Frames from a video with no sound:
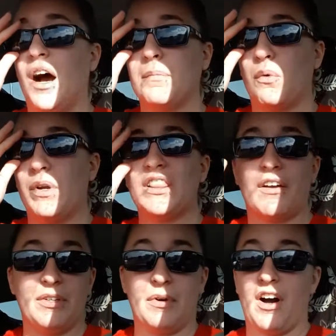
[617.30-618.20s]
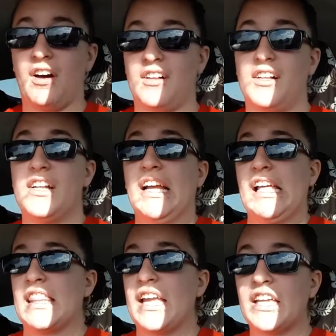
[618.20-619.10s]
We love you all.
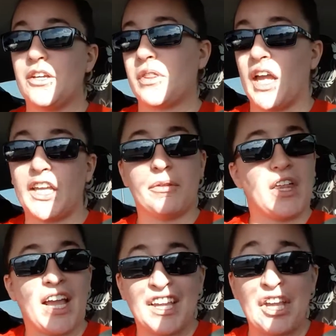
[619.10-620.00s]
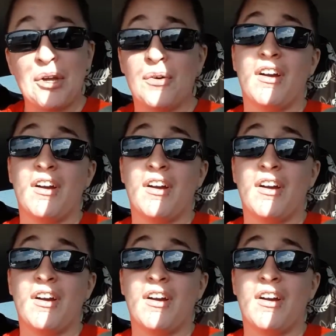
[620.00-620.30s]
Thank you, thank you, thank you.